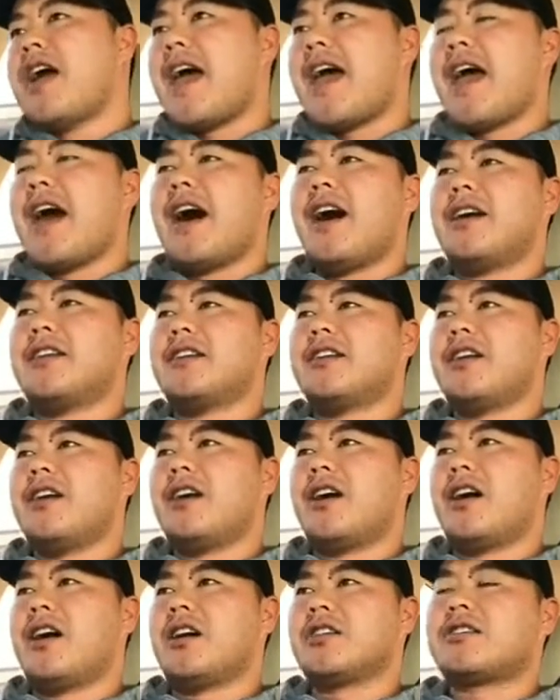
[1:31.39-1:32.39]
And
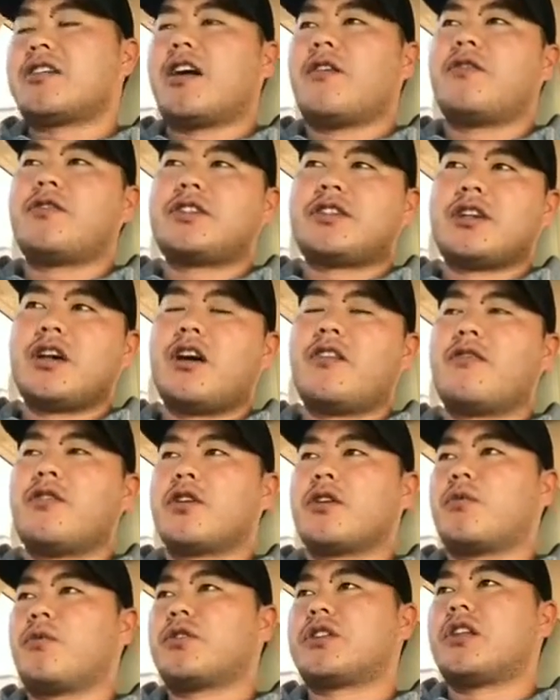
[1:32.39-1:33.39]
uh, it's obviously
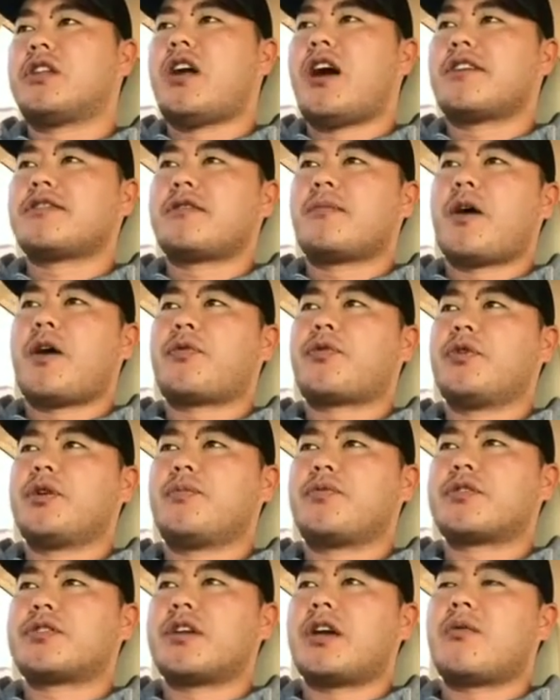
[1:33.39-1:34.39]
hovering with a loss about
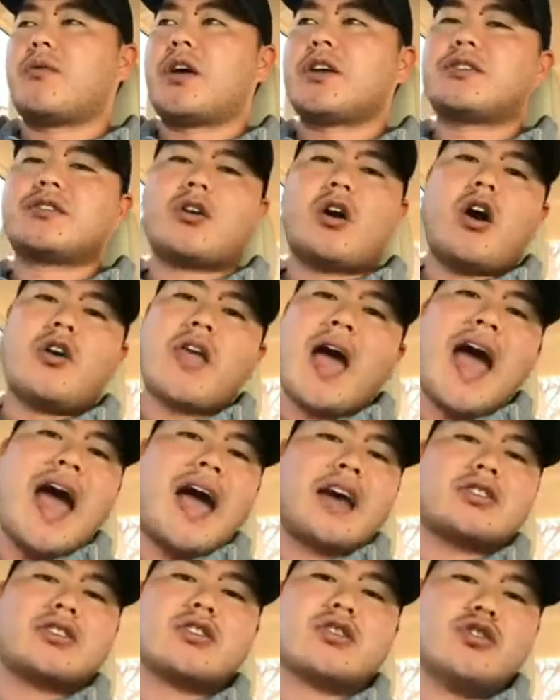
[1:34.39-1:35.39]
3%, right? So all the
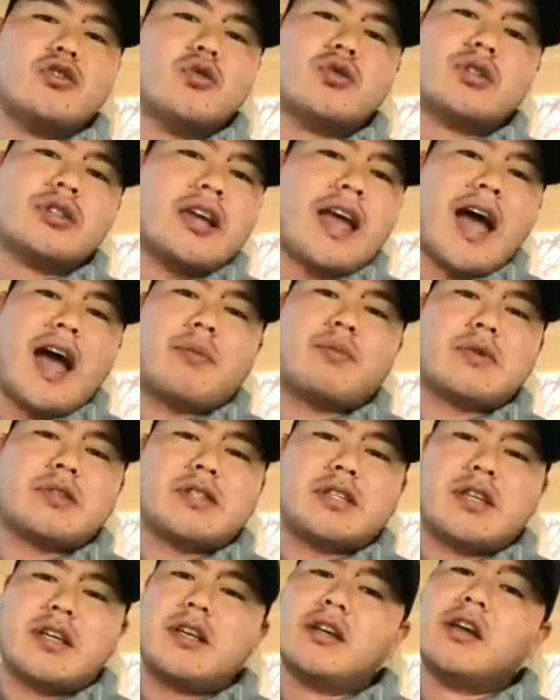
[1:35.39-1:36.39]
action usually
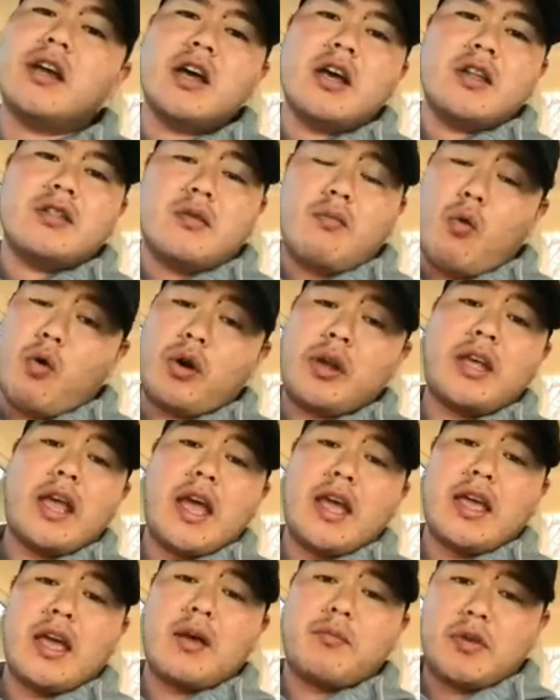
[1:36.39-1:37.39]
happens in the morning
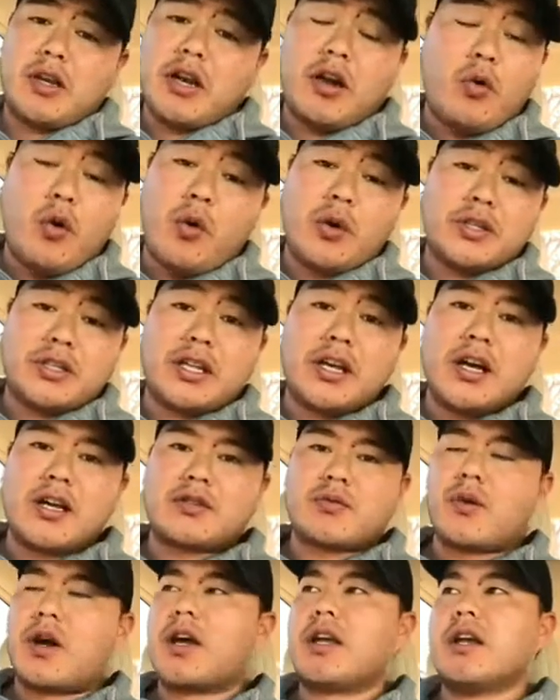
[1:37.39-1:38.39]
AM. It always
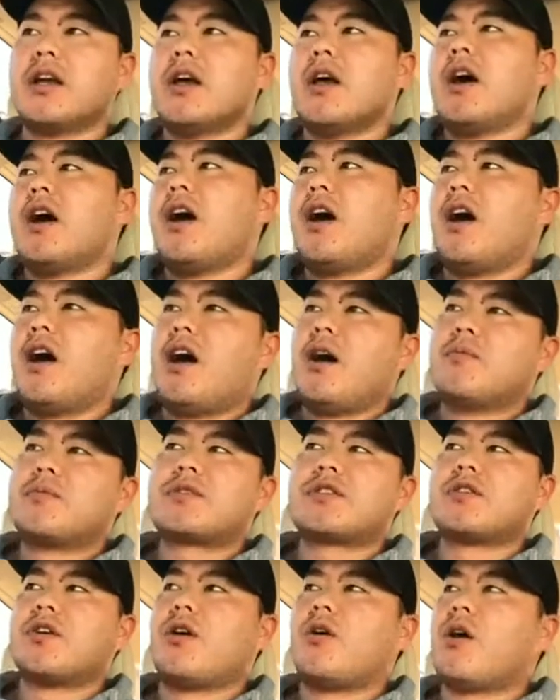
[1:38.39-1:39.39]
does, right? Um,
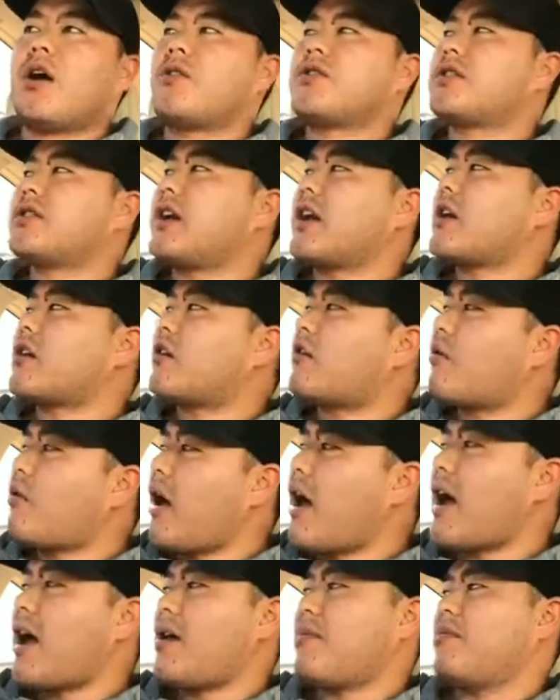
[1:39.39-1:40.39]
so I was like,
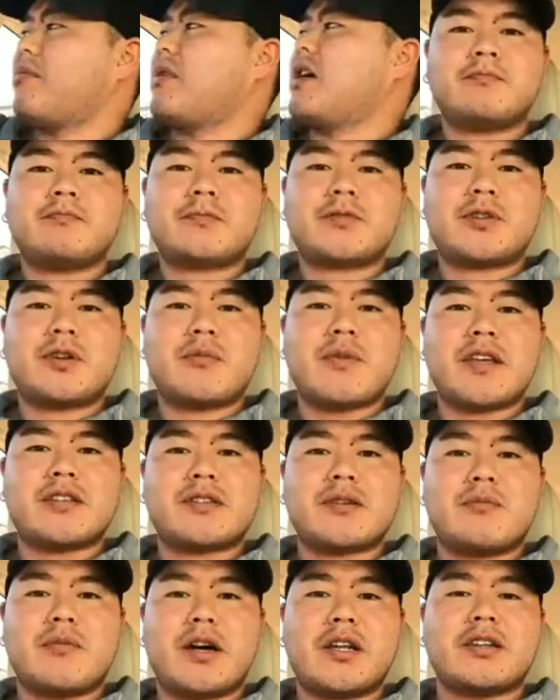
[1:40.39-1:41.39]
crap could have made
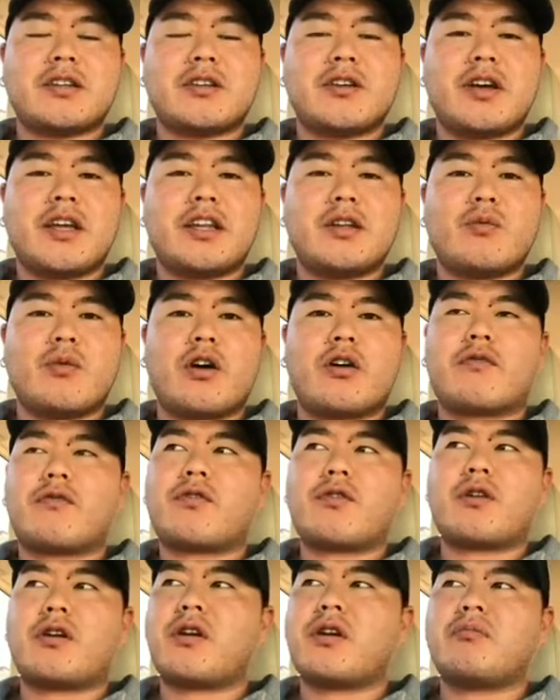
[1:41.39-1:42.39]
some money, you know, anywhere
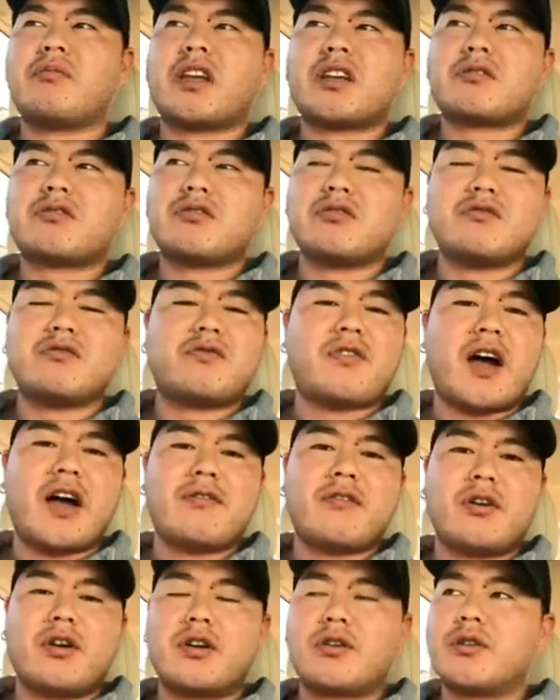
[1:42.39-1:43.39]
from like two,
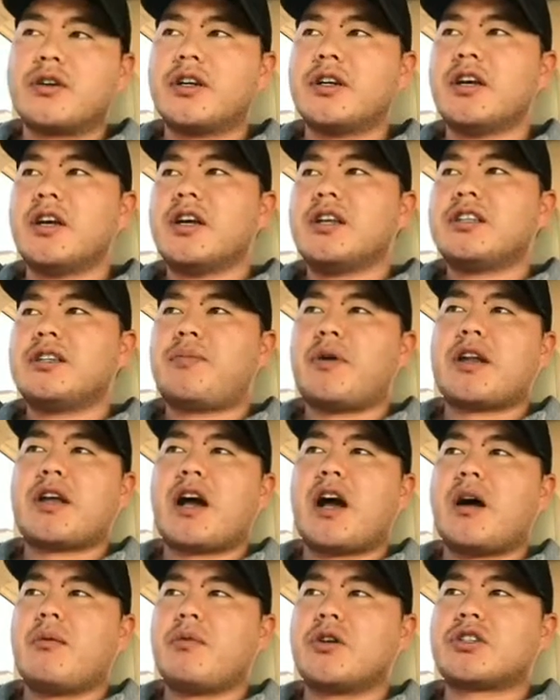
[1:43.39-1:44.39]
500, depending
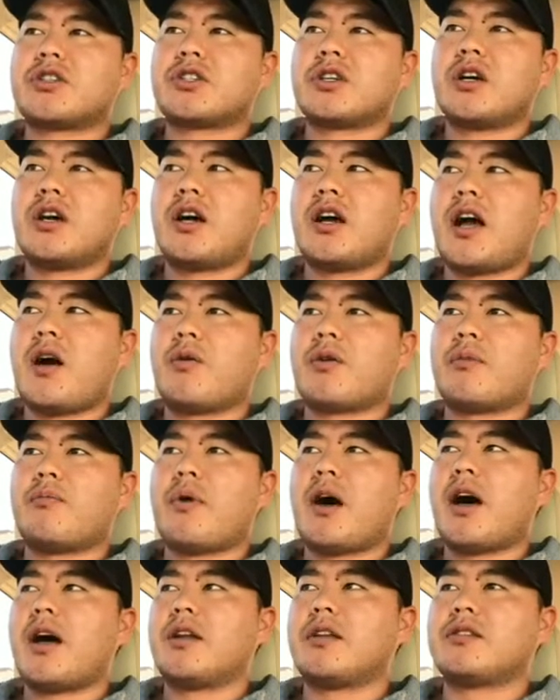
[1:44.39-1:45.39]
on how much uh, I would have
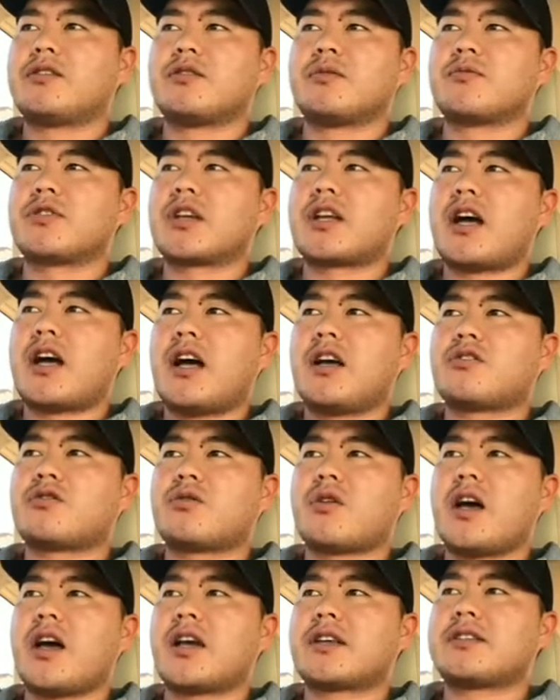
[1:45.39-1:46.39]
bought in terms of
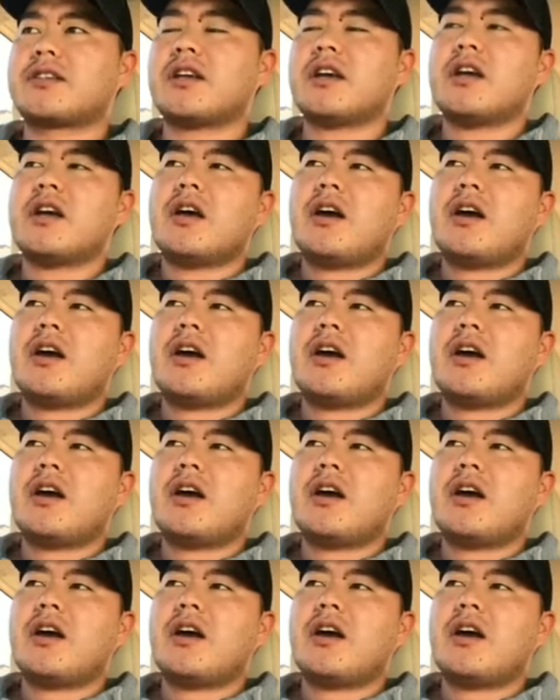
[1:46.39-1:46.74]
contracts.